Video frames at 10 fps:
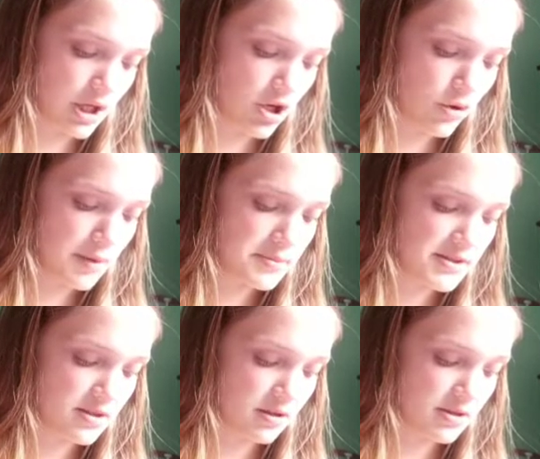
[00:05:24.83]
co-op
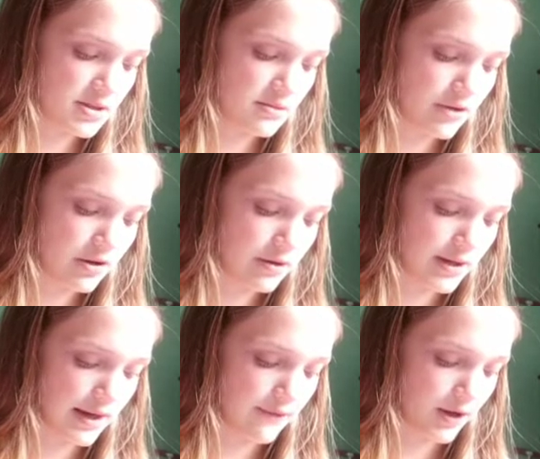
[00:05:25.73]
starts tomorrow
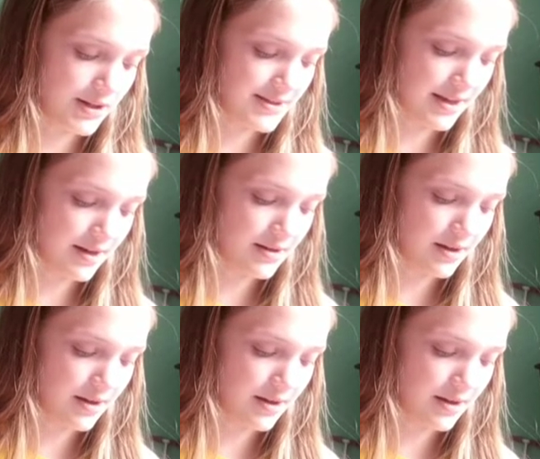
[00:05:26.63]
and I'm very excited.